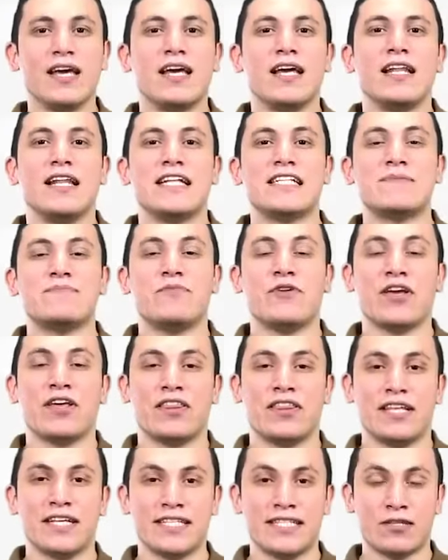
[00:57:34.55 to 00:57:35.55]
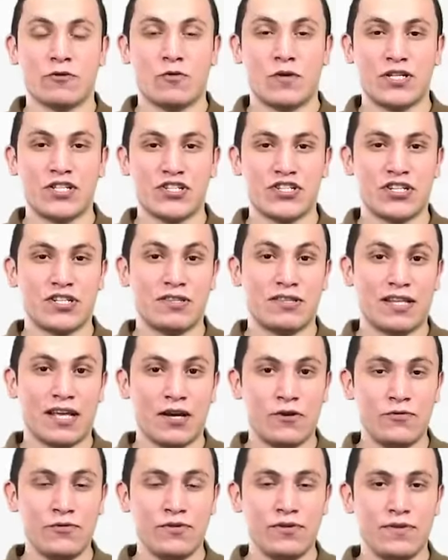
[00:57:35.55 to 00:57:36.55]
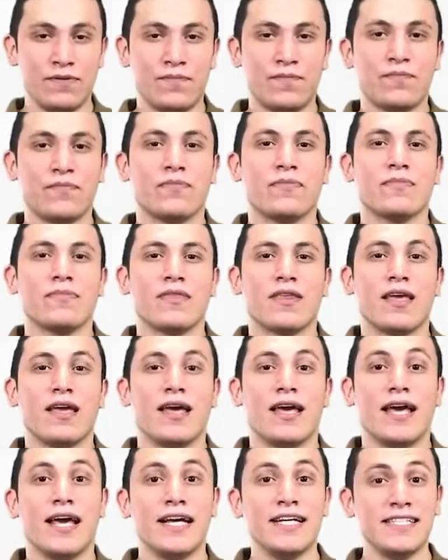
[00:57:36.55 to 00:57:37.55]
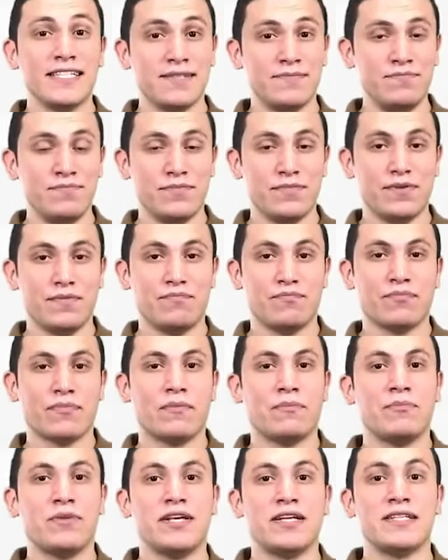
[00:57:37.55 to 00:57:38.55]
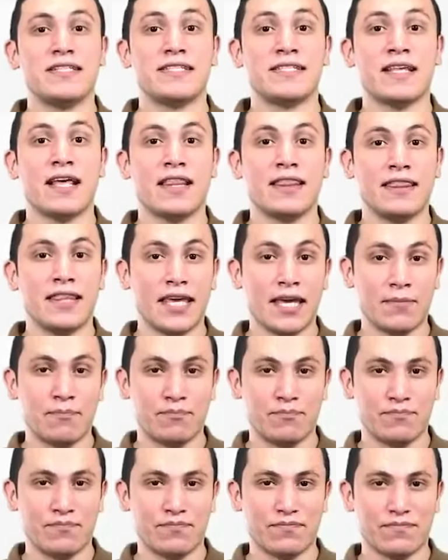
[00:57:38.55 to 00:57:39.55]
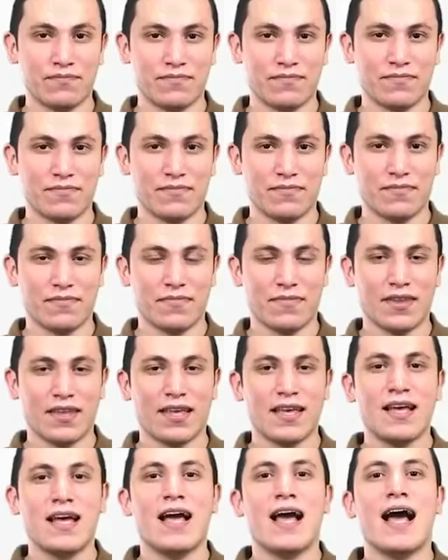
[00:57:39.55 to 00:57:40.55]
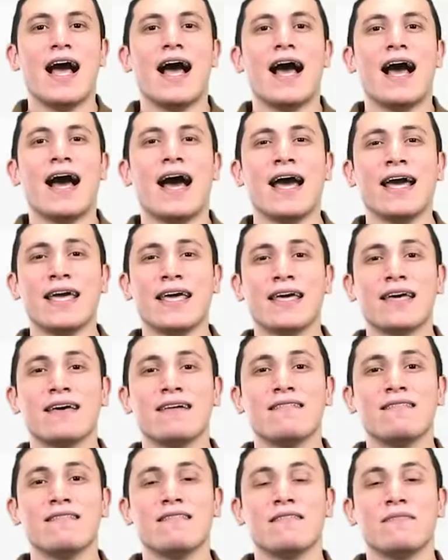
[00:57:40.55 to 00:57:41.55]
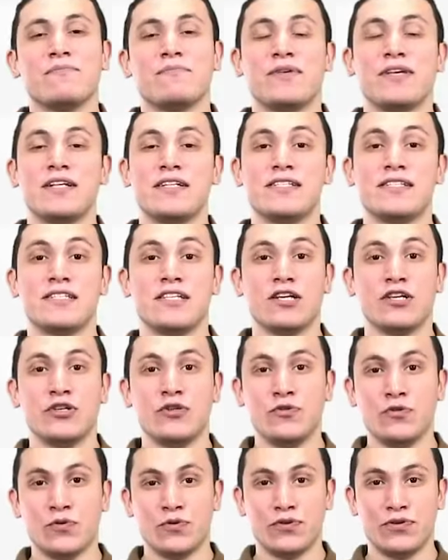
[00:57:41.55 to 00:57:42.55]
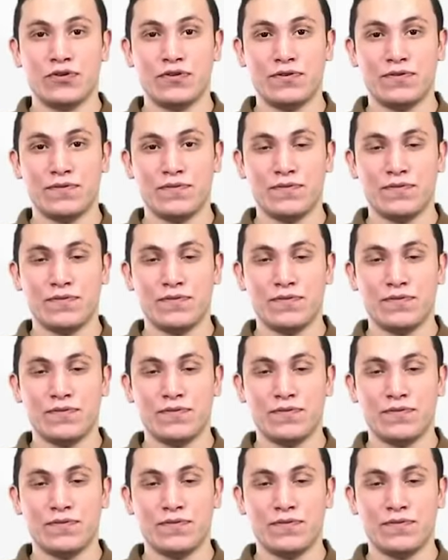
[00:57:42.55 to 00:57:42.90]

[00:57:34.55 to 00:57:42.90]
Let's break this question down. Es means name. Ak means your.